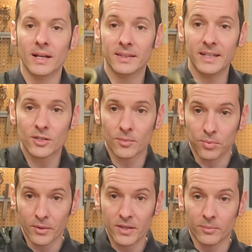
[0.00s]
These are
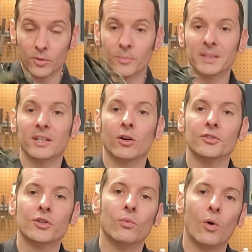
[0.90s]
breathable, but they're
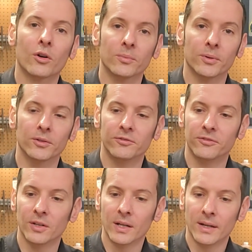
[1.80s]
also
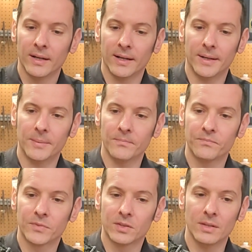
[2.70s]
waterproof.
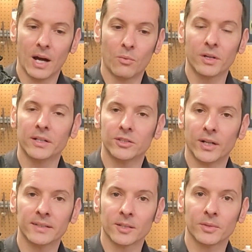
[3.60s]
I wanted to
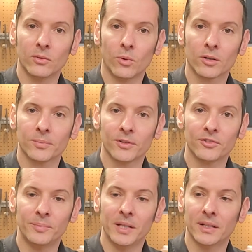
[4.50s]
try something
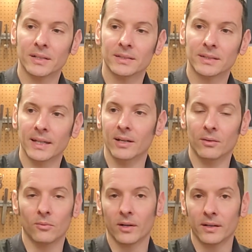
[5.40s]
waterproof because
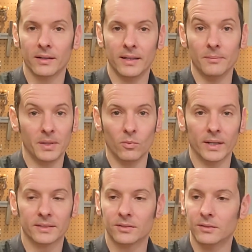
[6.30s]
we're in the
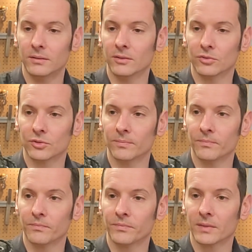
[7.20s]
Midwest. There's
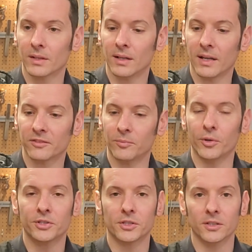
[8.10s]
a lot of
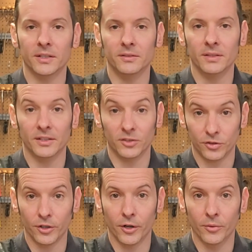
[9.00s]
moisture and
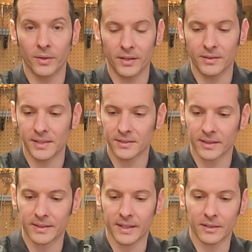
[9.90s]
snow and things
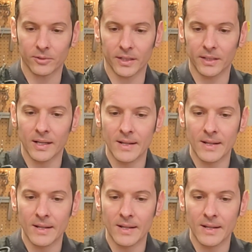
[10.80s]
like that, right?